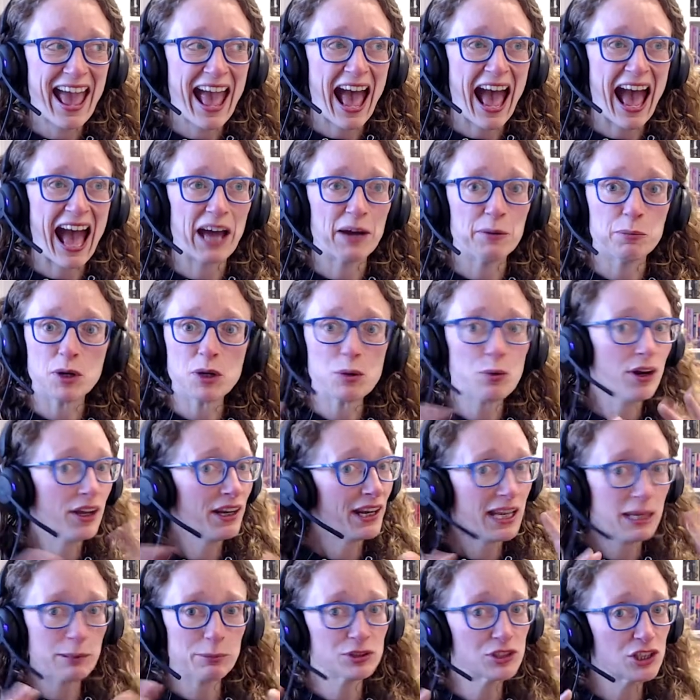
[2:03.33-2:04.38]
and we weren't
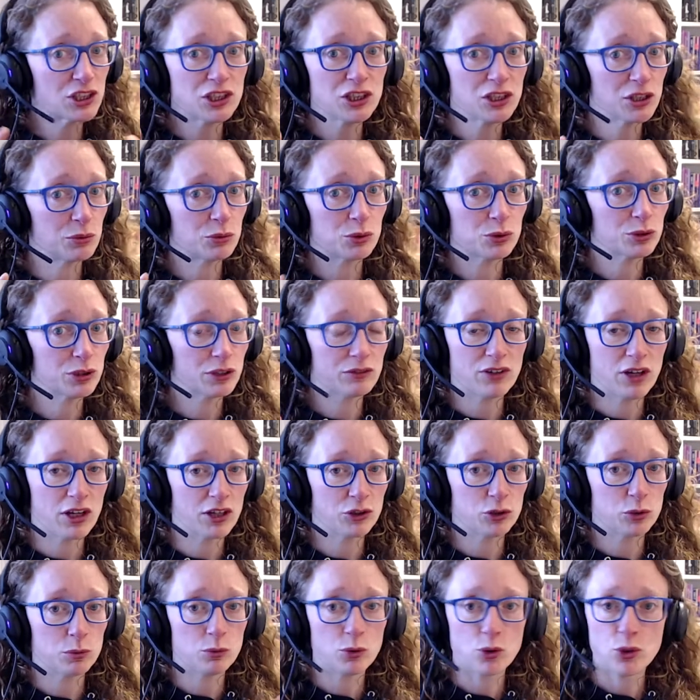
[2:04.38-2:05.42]
able to do all of our
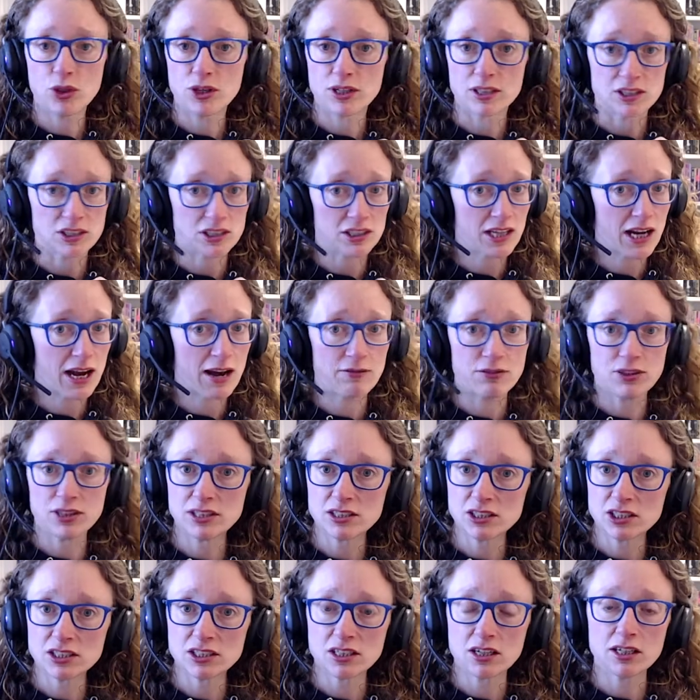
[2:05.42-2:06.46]
normal things. Just everything
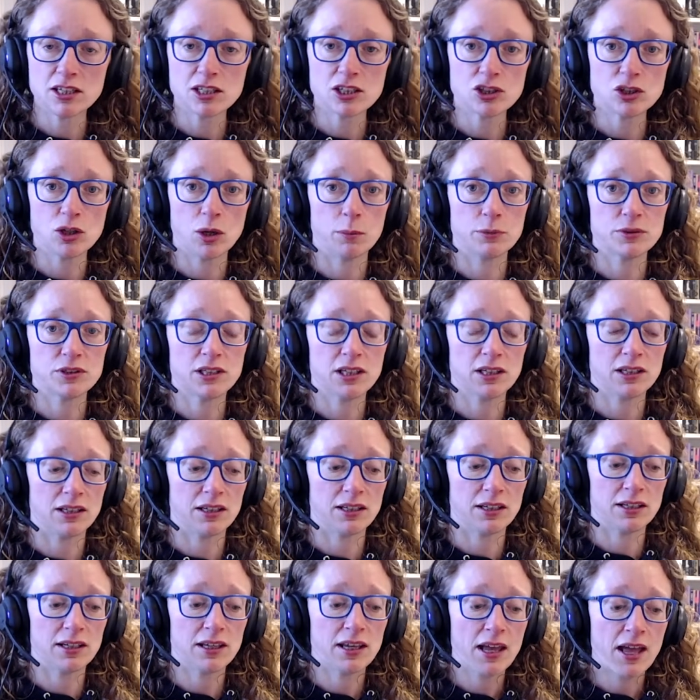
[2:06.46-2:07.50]
just kind of stopped, didn't
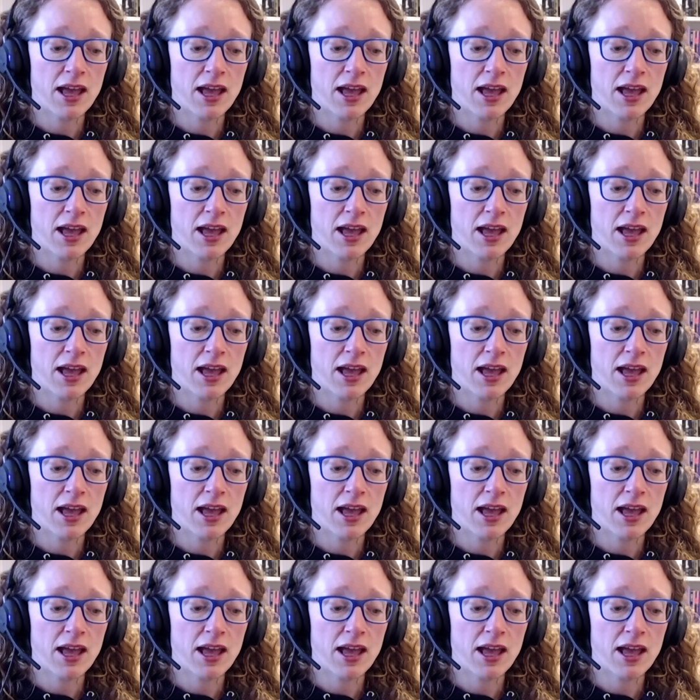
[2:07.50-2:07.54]
it?